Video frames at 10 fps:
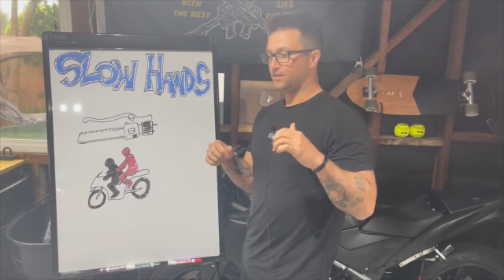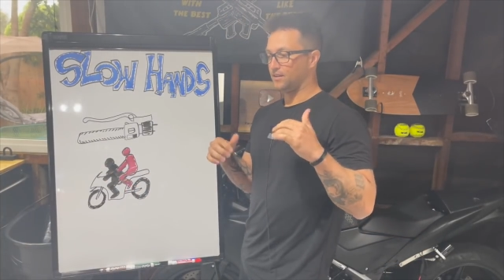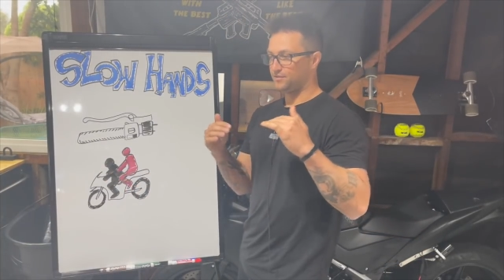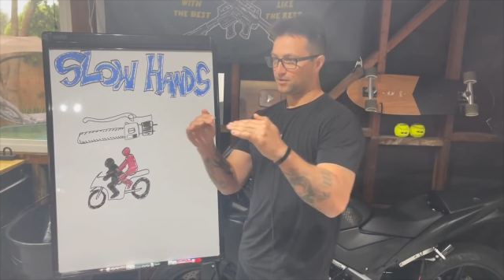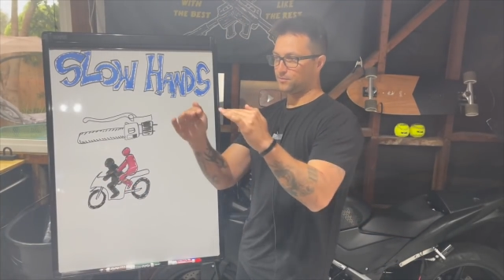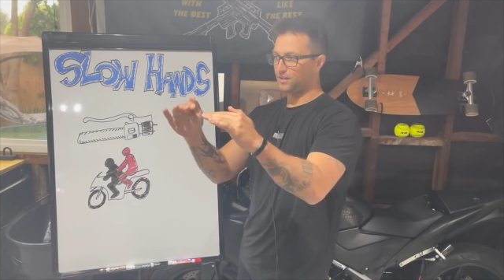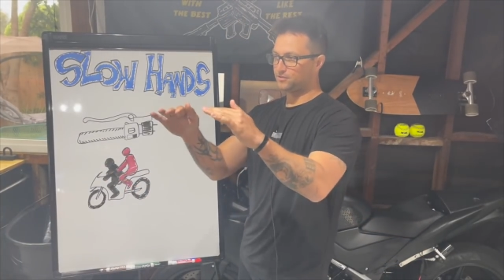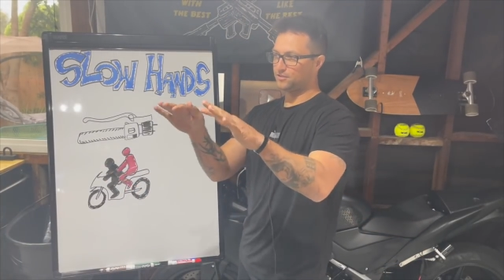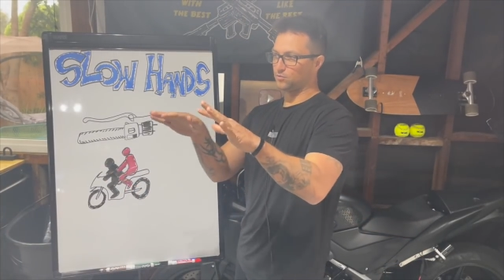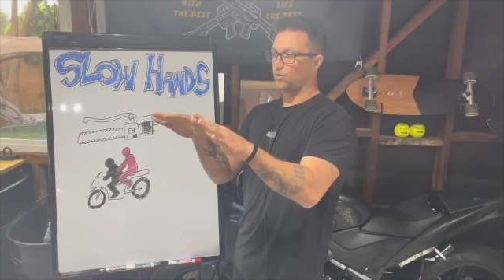if someone
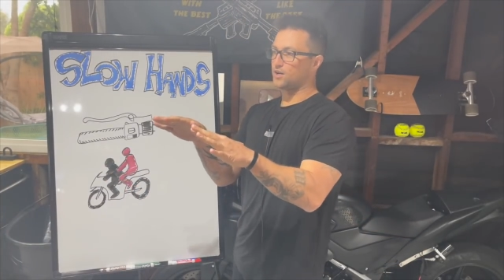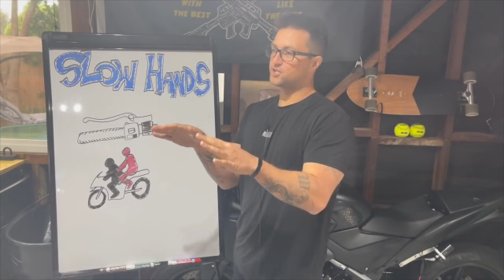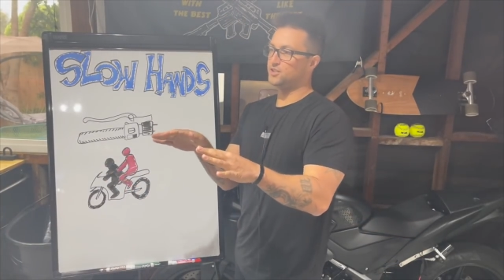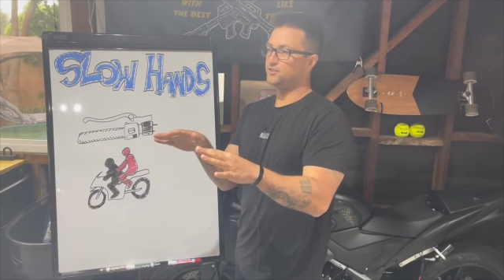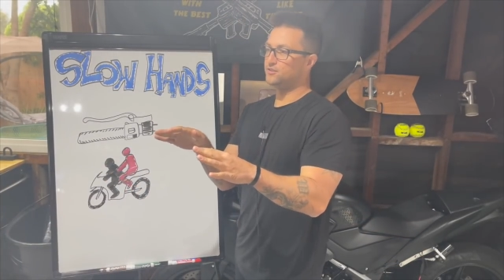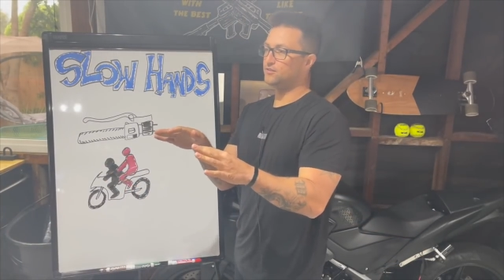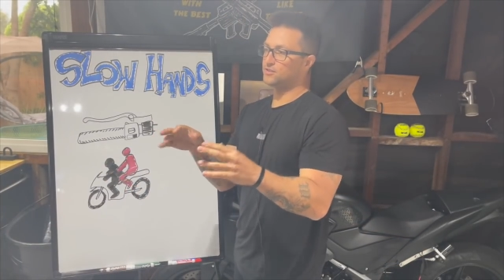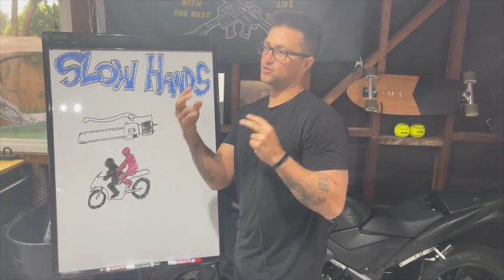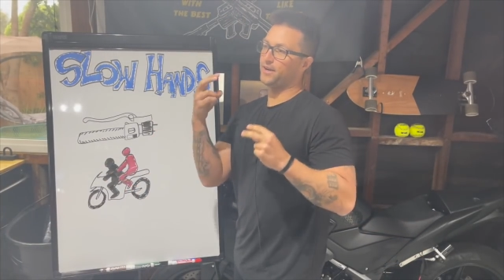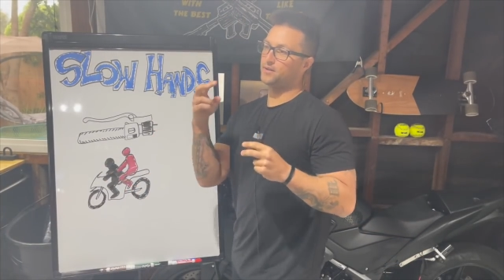else is watching you,
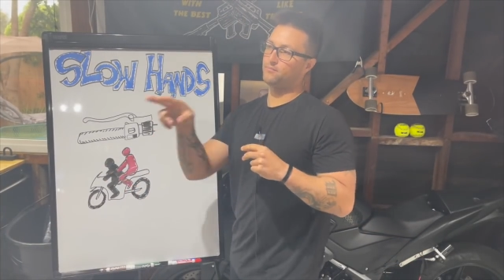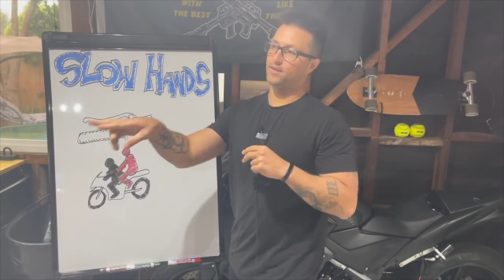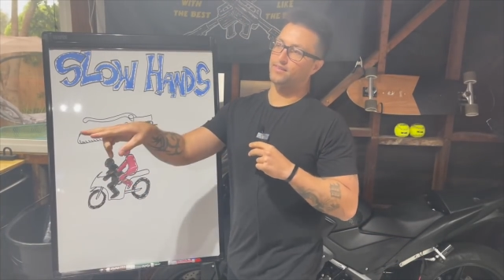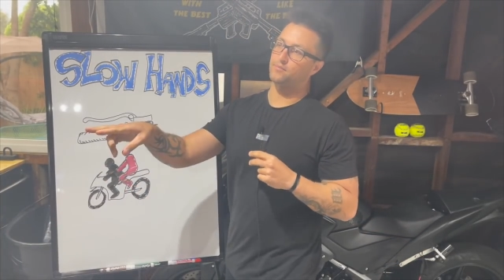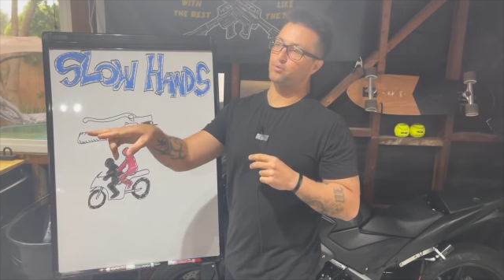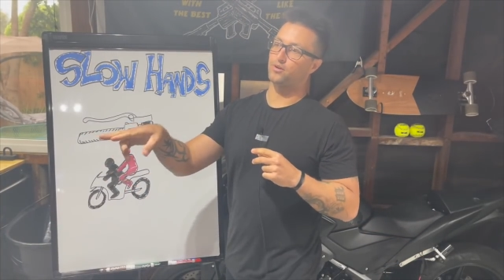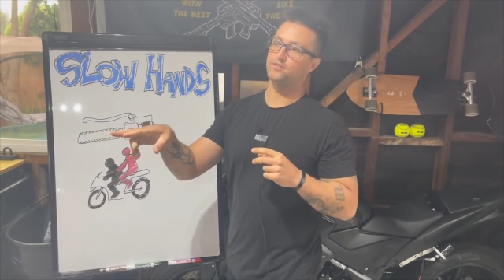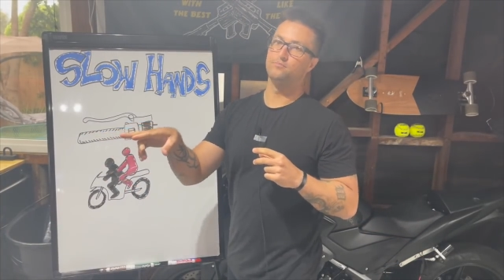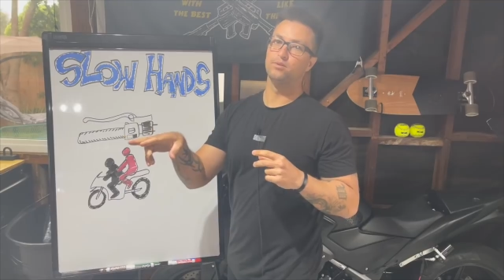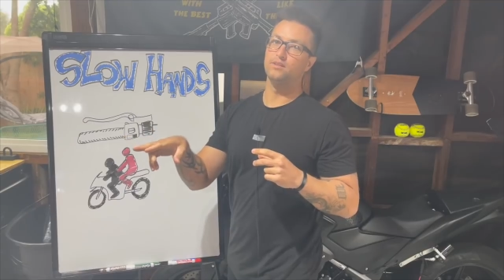try to make that
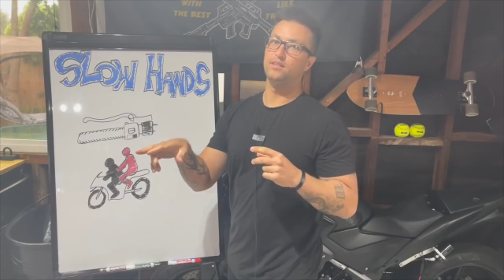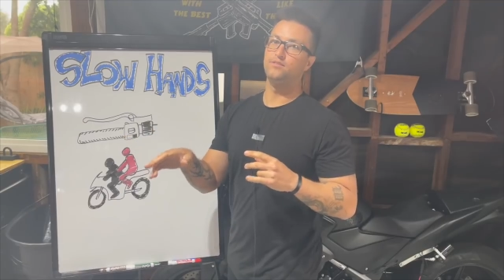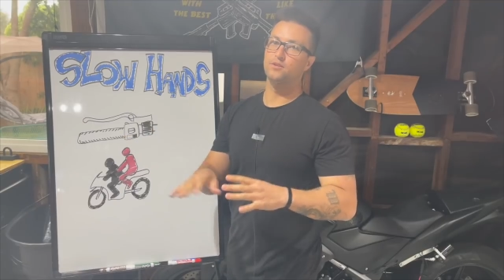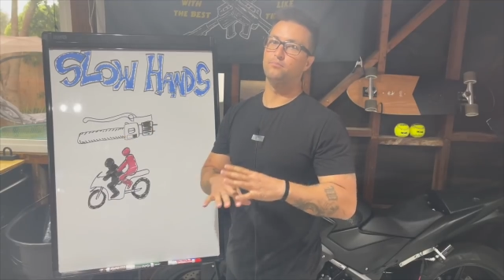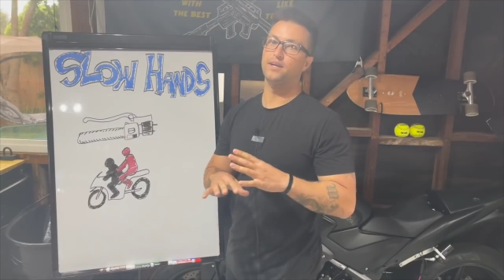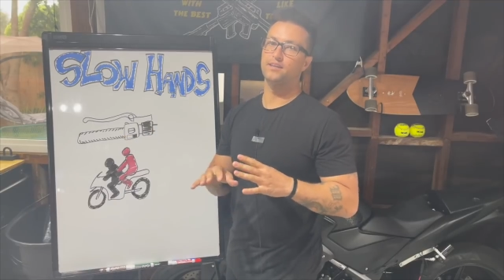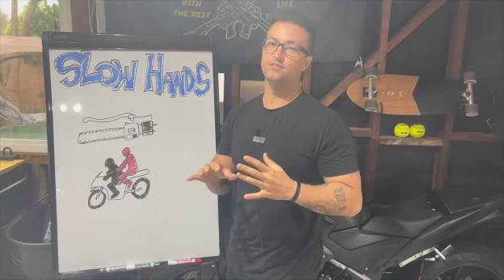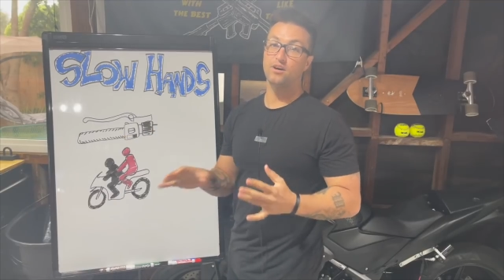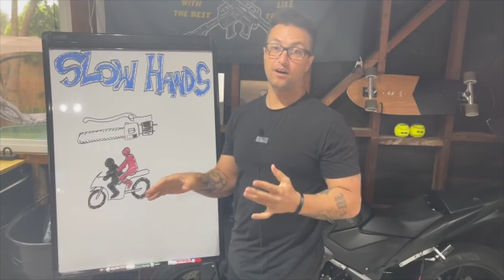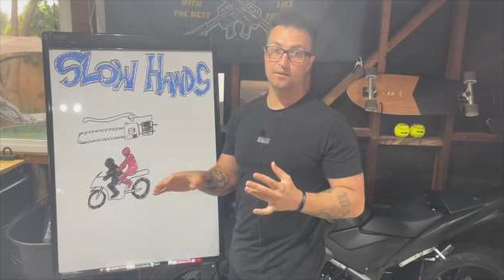person believe your bike
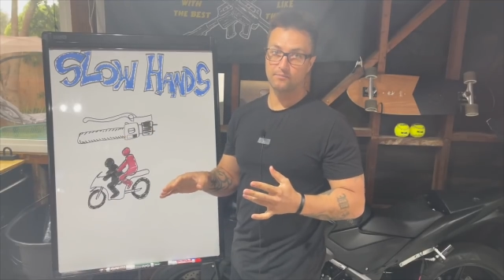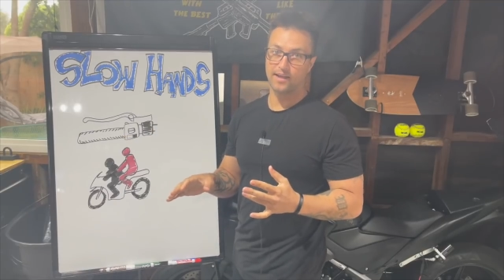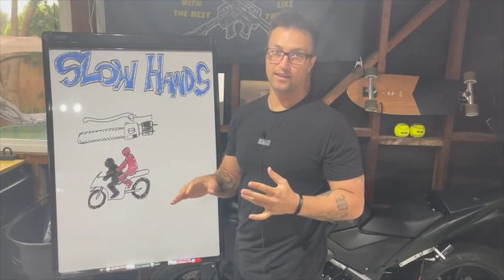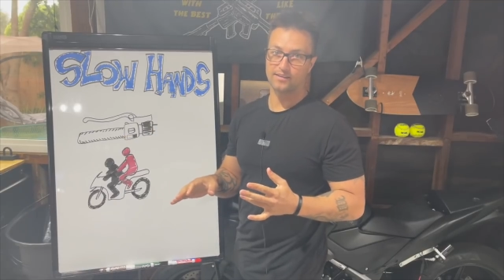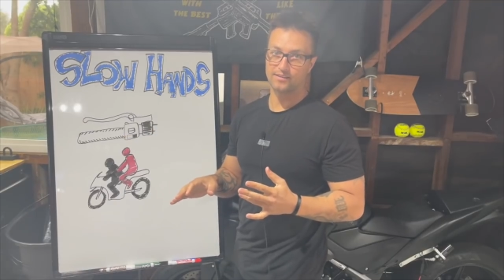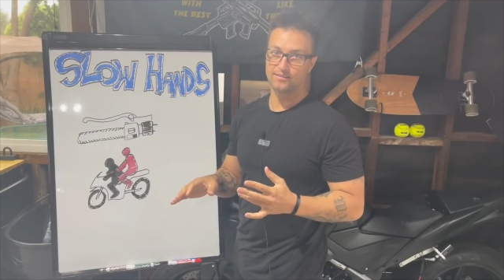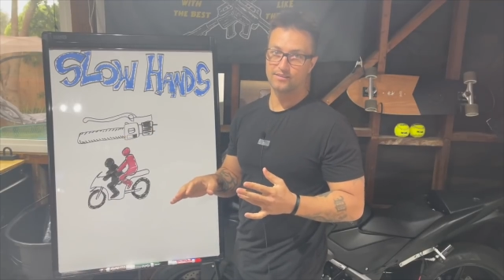is automatic.